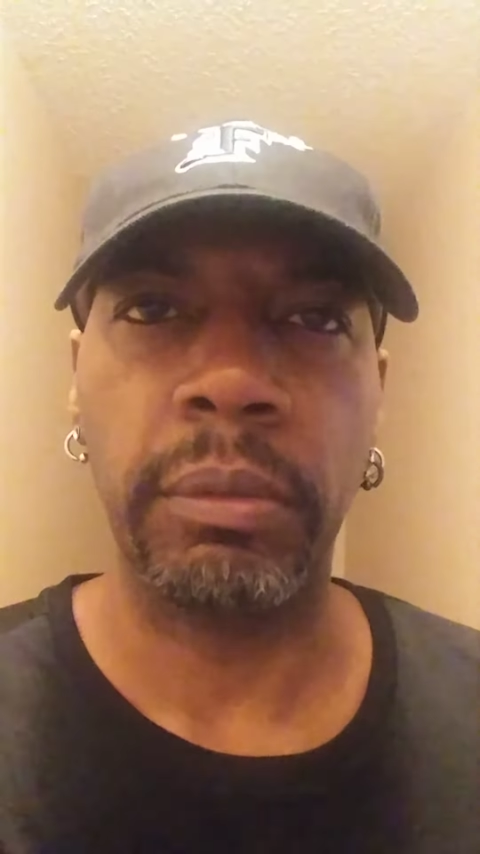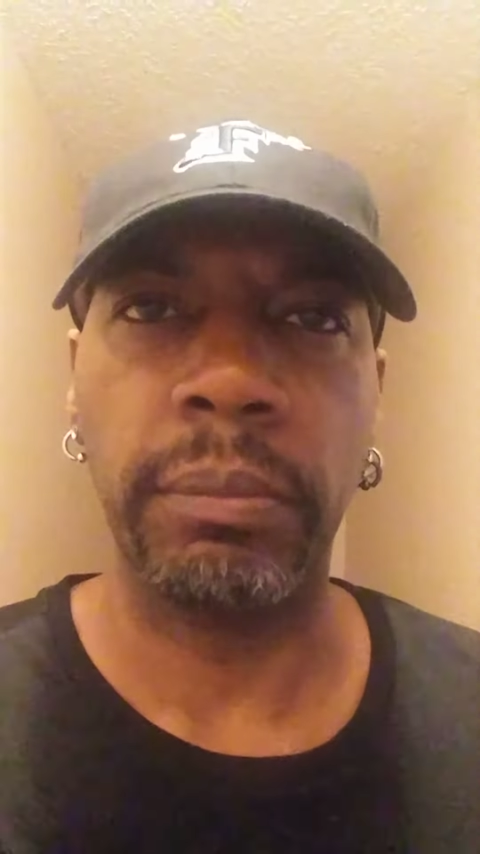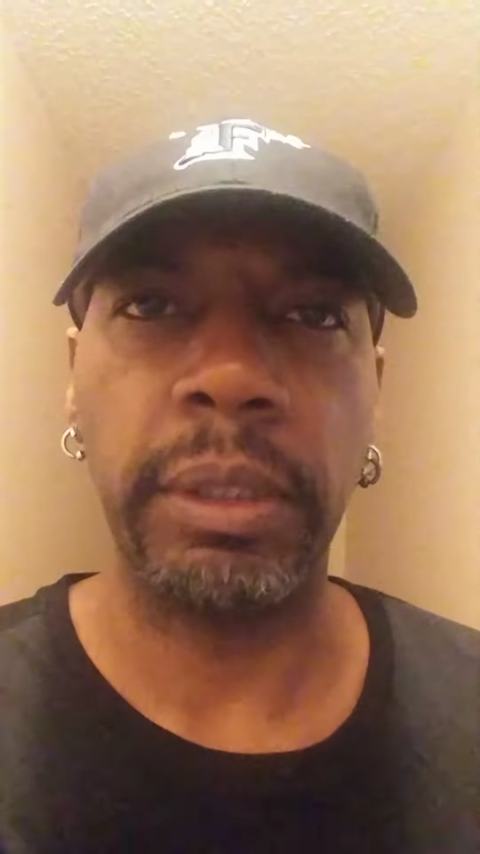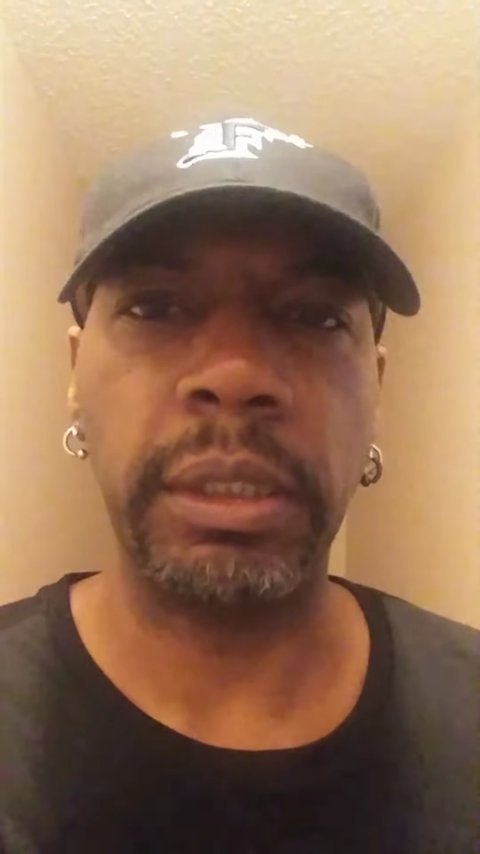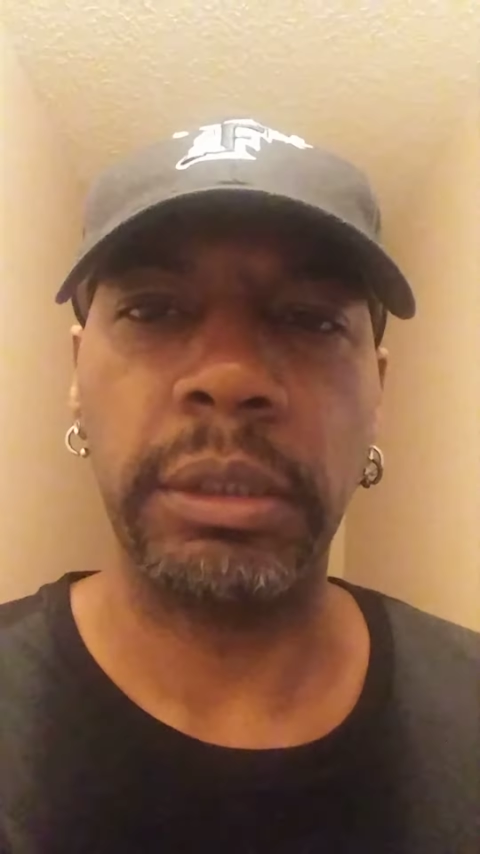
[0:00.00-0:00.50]

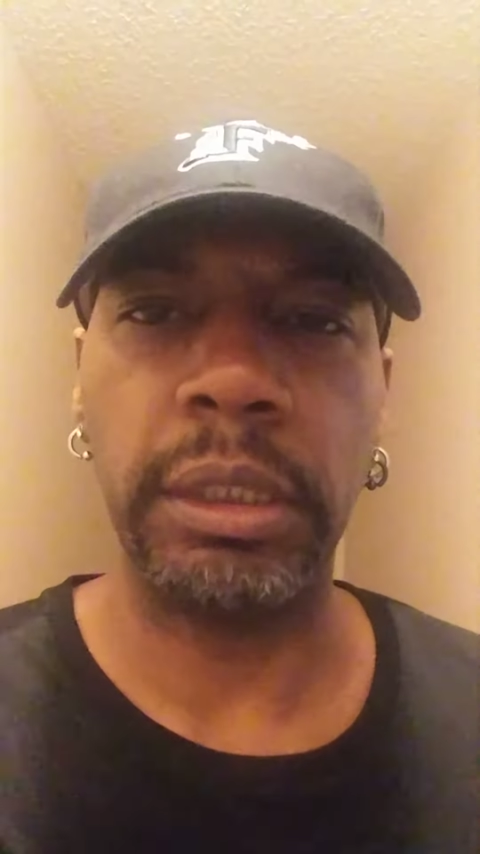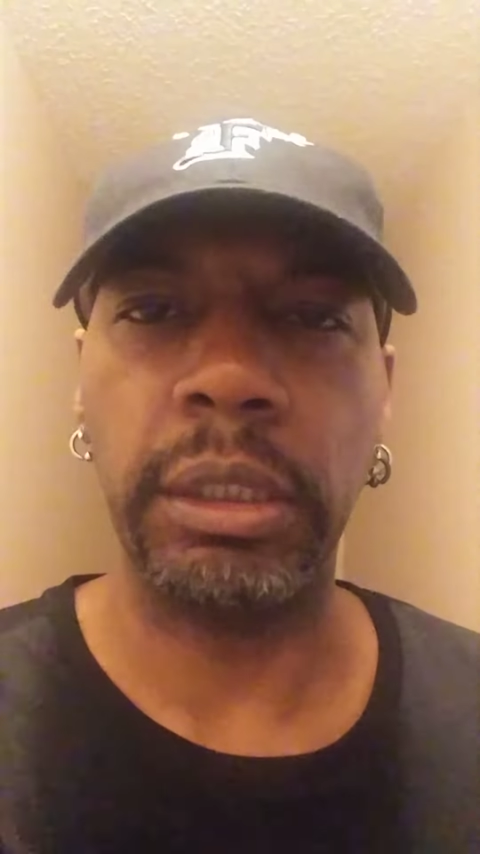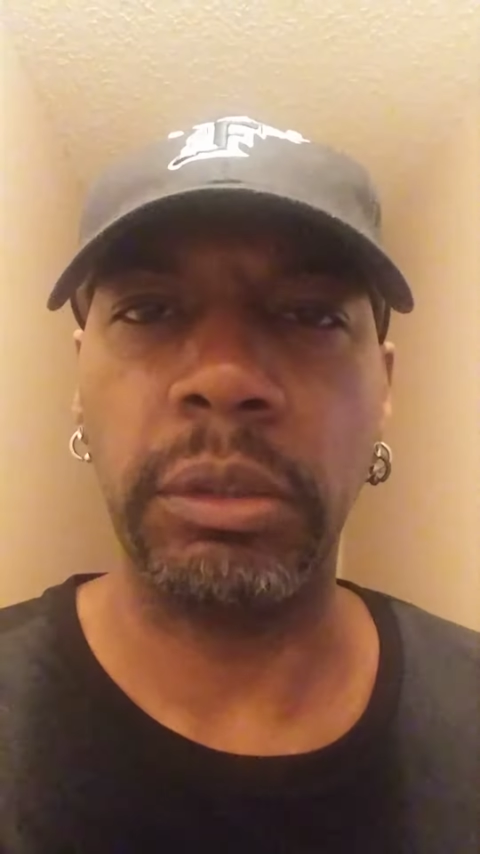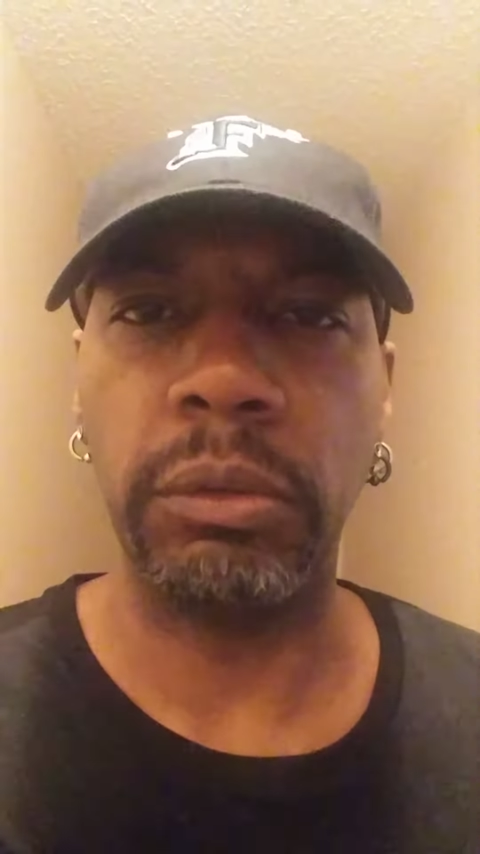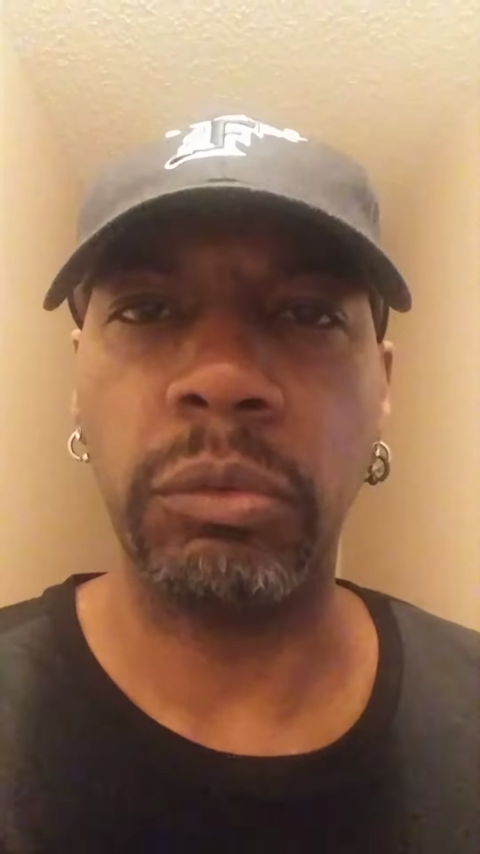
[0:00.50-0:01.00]

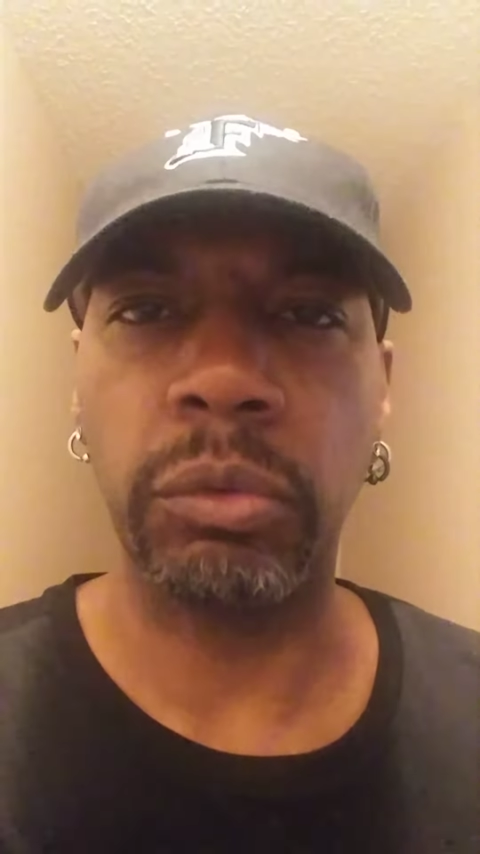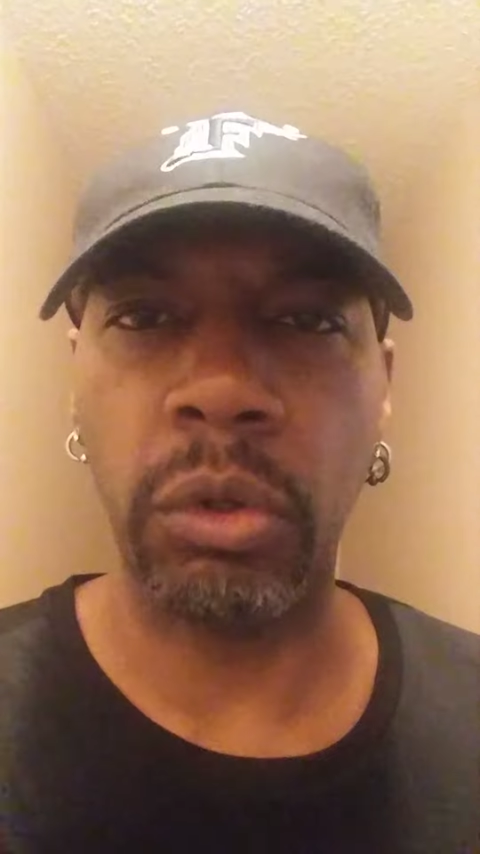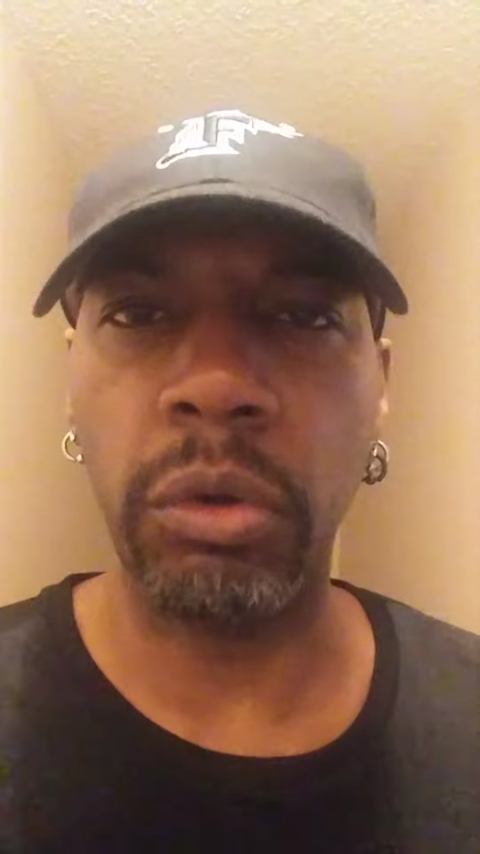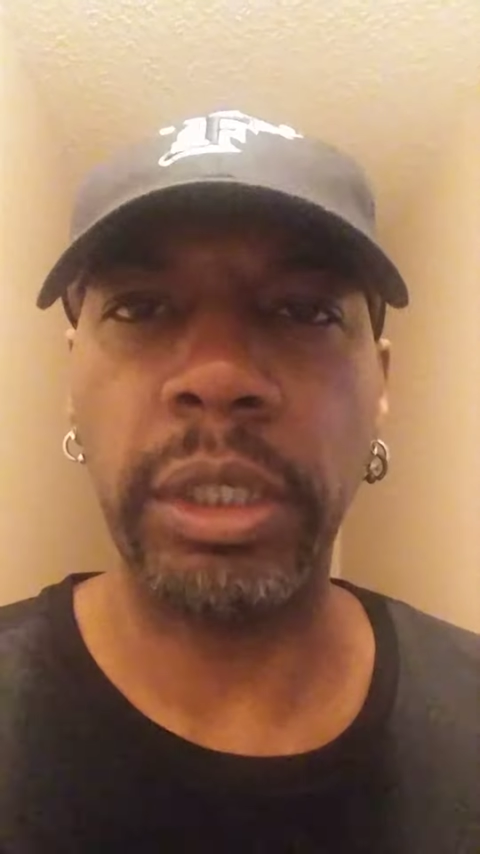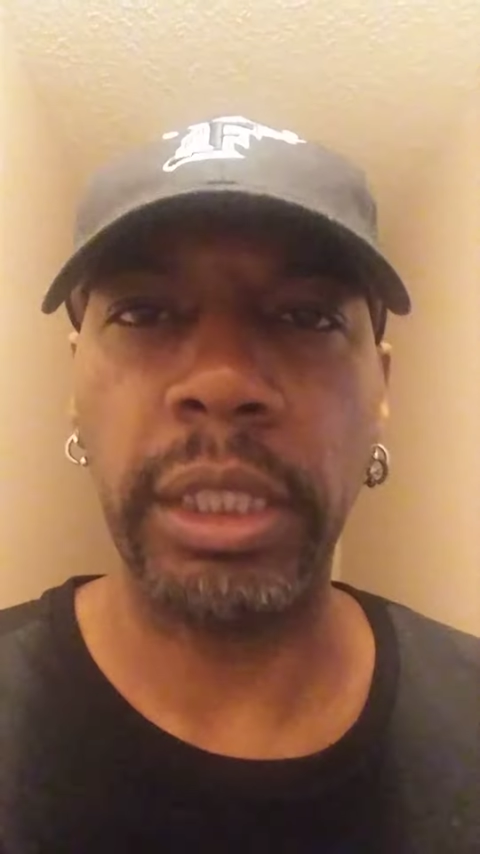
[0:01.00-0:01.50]
basically
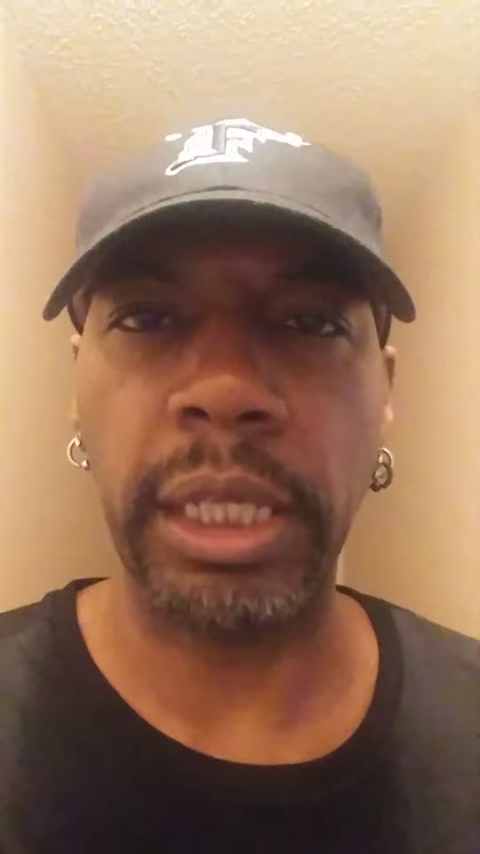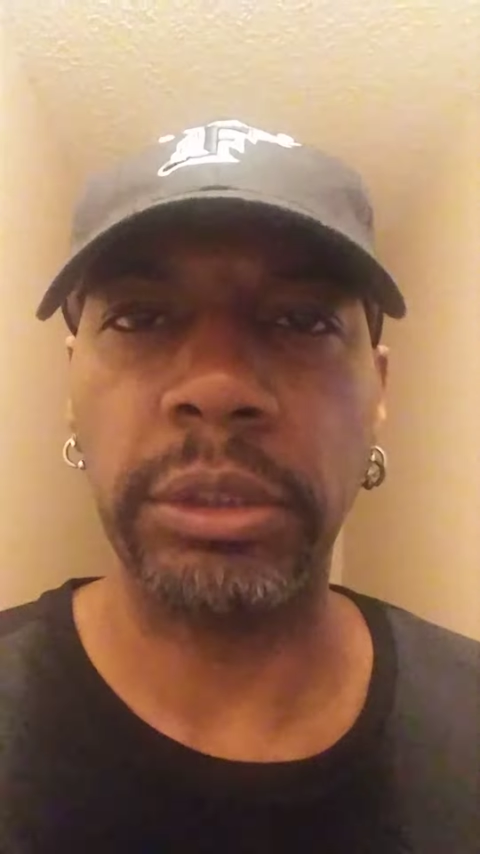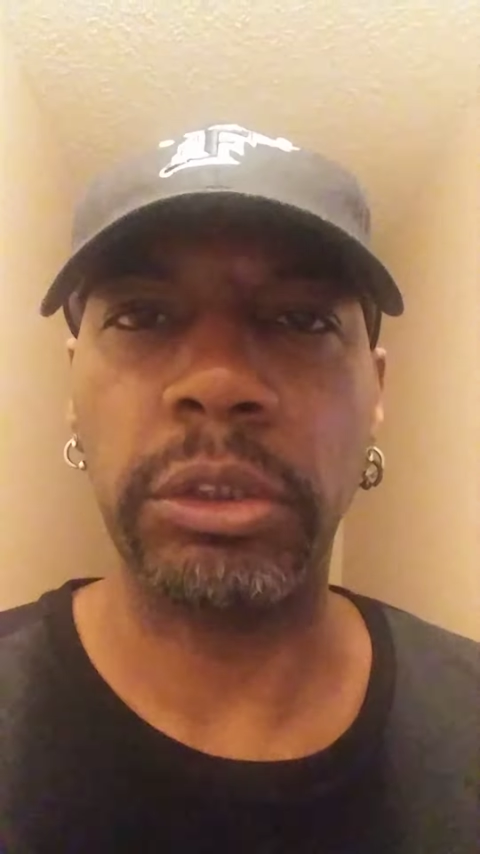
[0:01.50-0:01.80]
growing as a